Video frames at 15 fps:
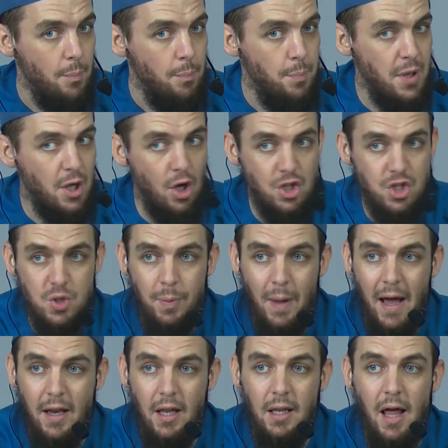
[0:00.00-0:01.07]
Because
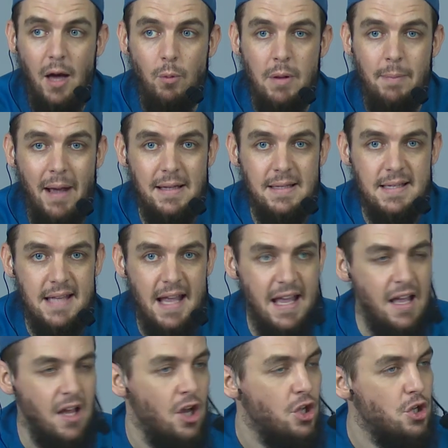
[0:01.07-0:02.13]
subhanAllah, we might say,